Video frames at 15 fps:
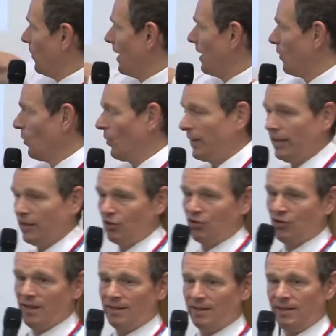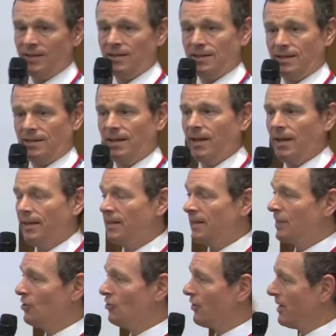where all the interest is. And
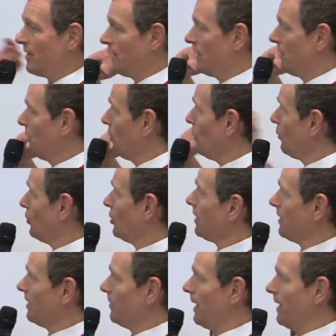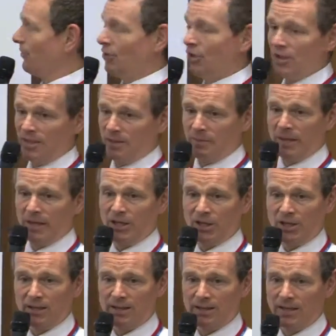this interest is not just about GIST
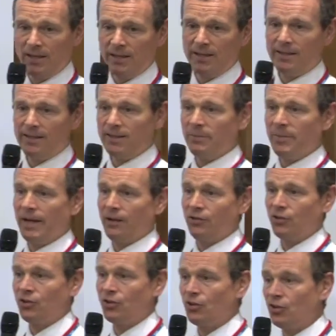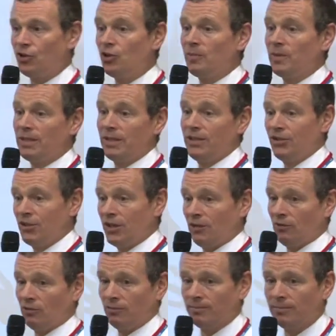patients, this is about tumours in
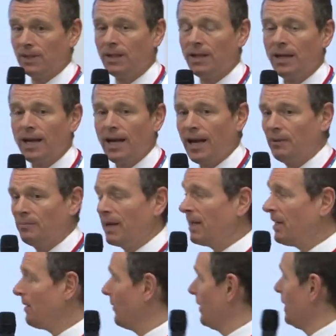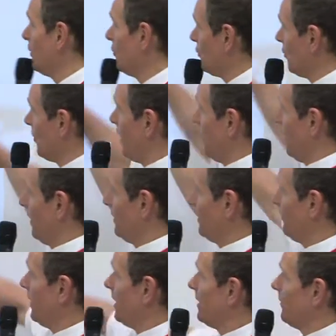general. And many of these trials
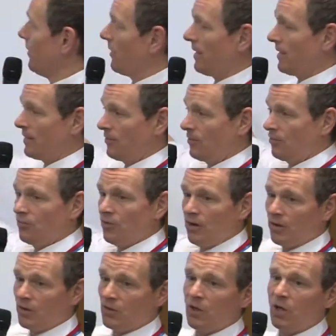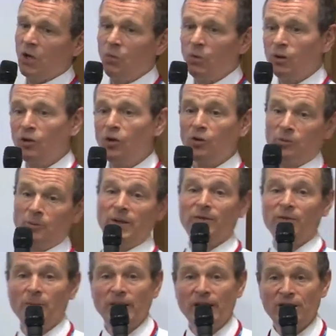of these various drugs will not be
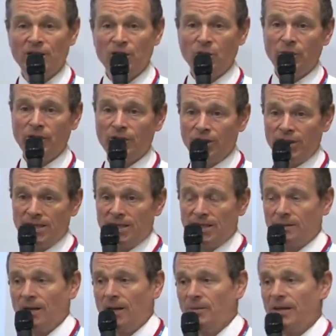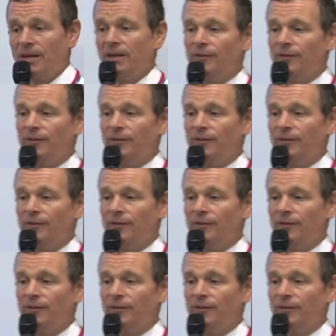for patients with GIST, but in